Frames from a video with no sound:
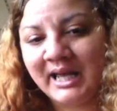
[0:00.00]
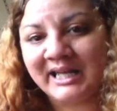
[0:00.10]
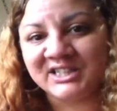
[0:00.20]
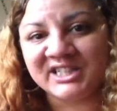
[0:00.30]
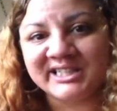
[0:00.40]

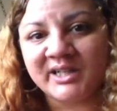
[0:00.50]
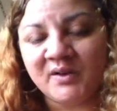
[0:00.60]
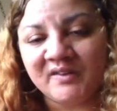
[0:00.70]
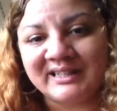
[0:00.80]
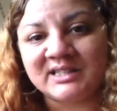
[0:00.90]
and just
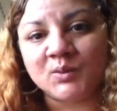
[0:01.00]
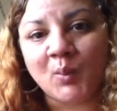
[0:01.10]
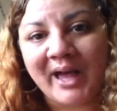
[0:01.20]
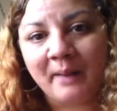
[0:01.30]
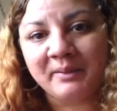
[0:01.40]
know that this is
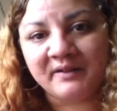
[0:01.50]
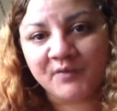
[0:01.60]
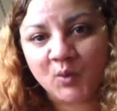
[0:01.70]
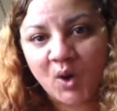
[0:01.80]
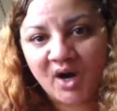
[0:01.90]
all happening
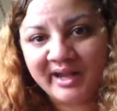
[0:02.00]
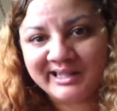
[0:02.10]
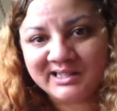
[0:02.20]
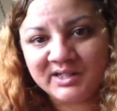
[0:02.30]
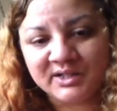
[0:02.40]
for your
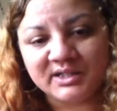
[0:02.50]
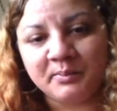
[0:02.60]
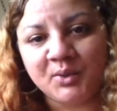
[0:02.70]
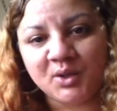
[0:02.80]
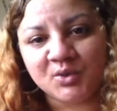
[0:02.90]
highest good
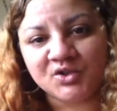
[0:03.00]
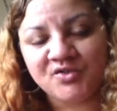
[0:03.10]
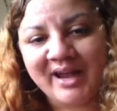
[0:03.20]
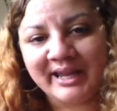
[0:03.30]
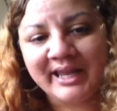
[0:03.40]
to put you on
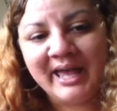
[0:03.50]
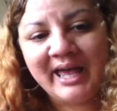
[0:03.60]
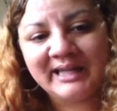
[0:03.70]
track